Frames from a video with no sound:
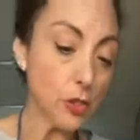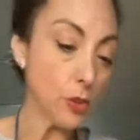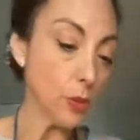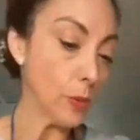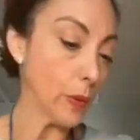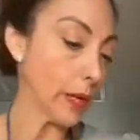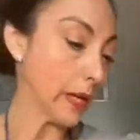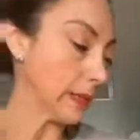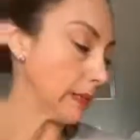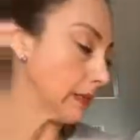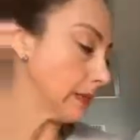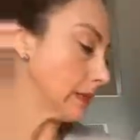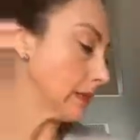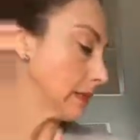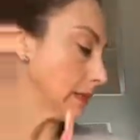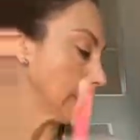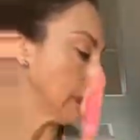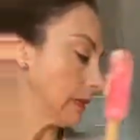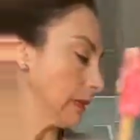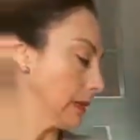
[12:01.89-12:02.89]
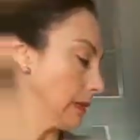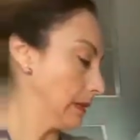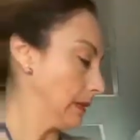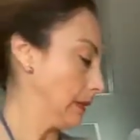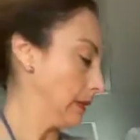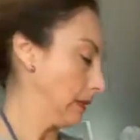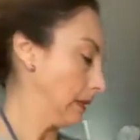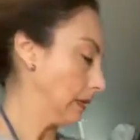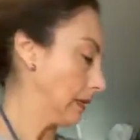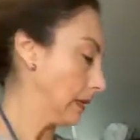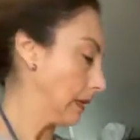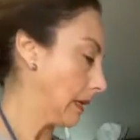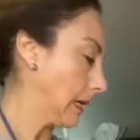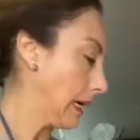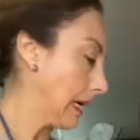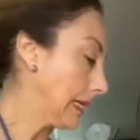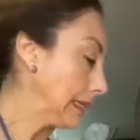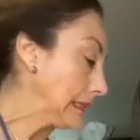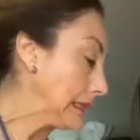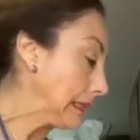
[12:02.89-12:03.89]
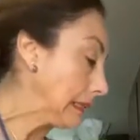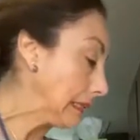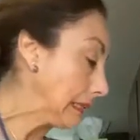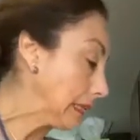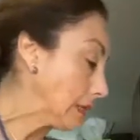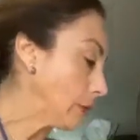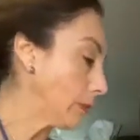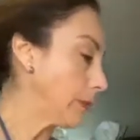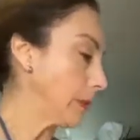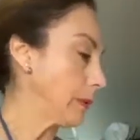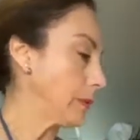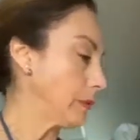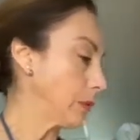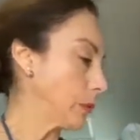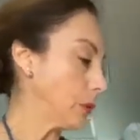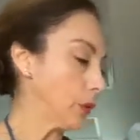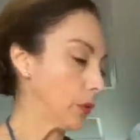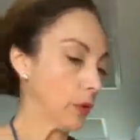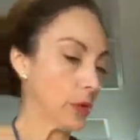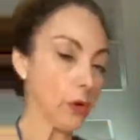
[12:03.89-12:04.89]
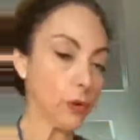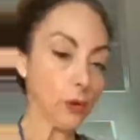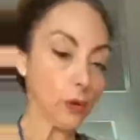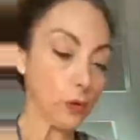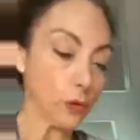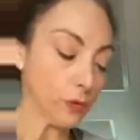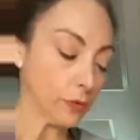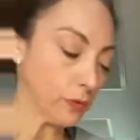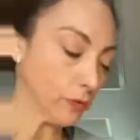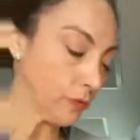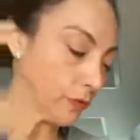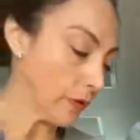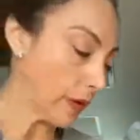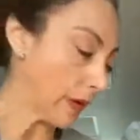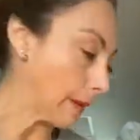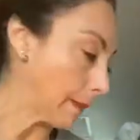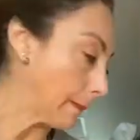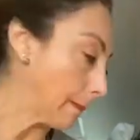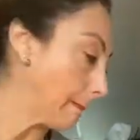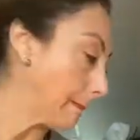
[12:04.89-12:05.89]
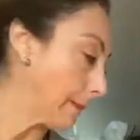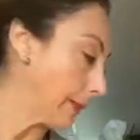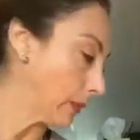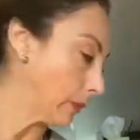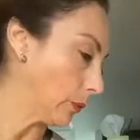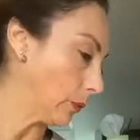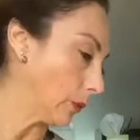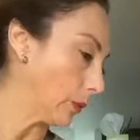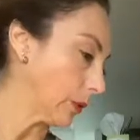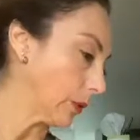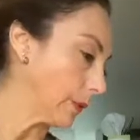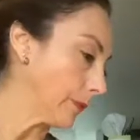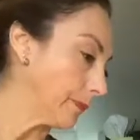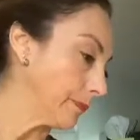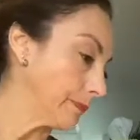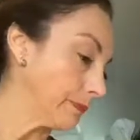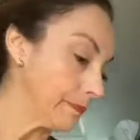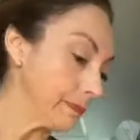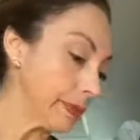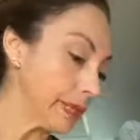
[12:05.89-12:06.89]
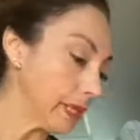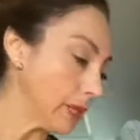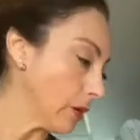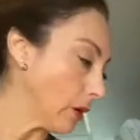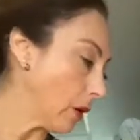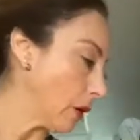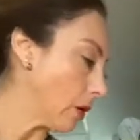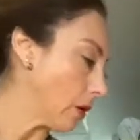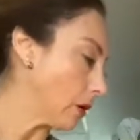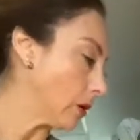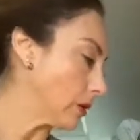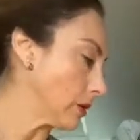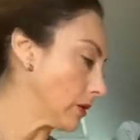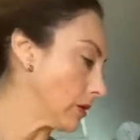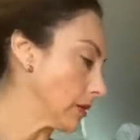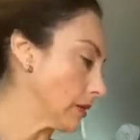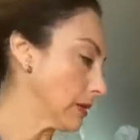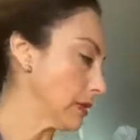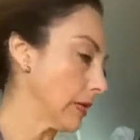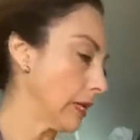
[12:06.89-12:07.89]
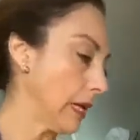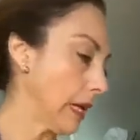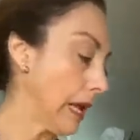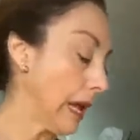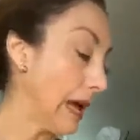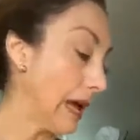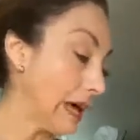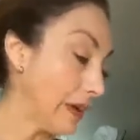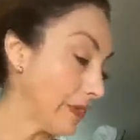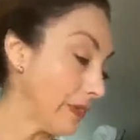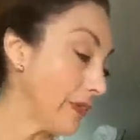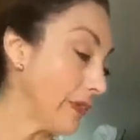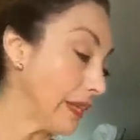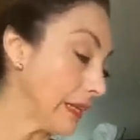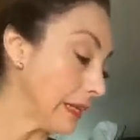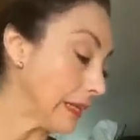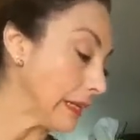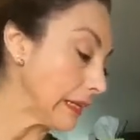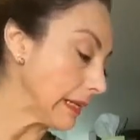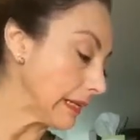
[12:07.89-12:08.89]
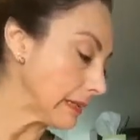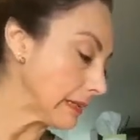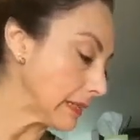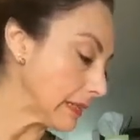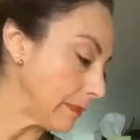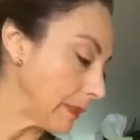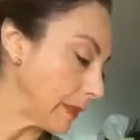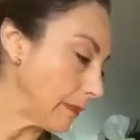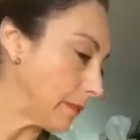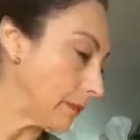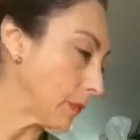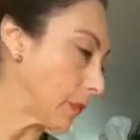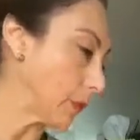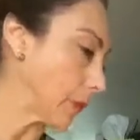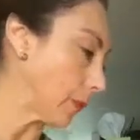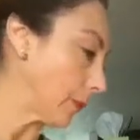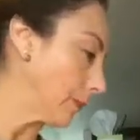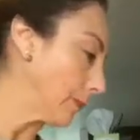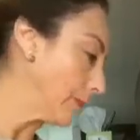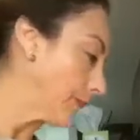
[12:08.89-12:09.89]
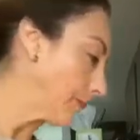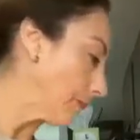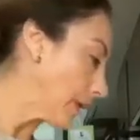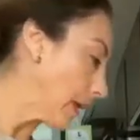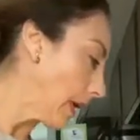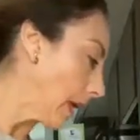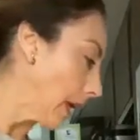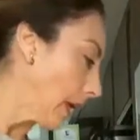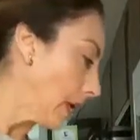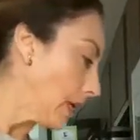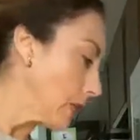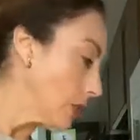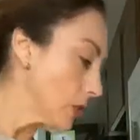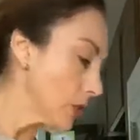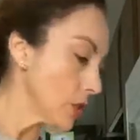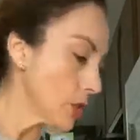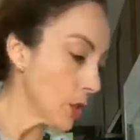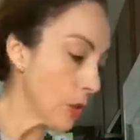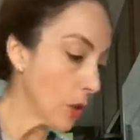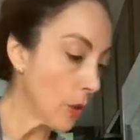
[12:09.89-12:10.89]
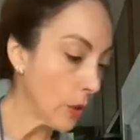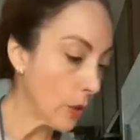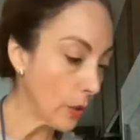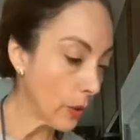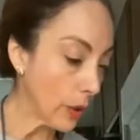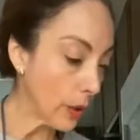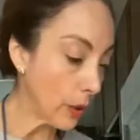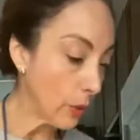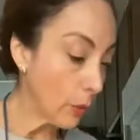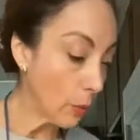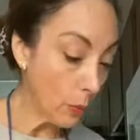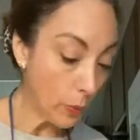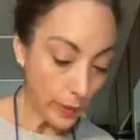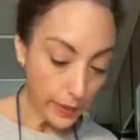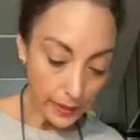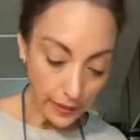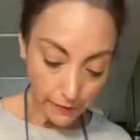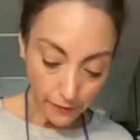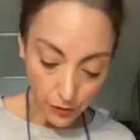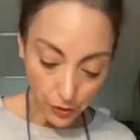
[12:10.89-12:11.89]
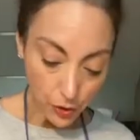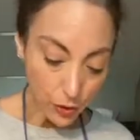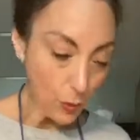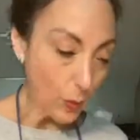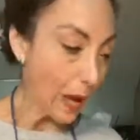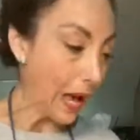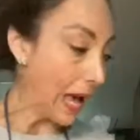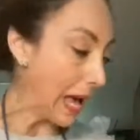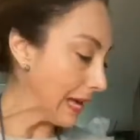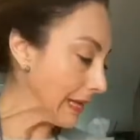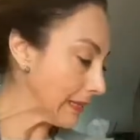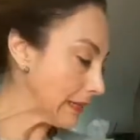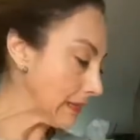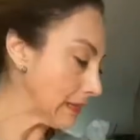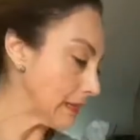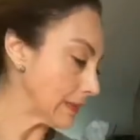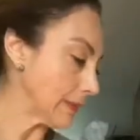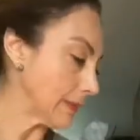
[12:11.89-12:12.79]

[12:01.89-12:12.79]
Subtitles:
add a little bit more of milk because I think it needs a bit more. So whenever you add,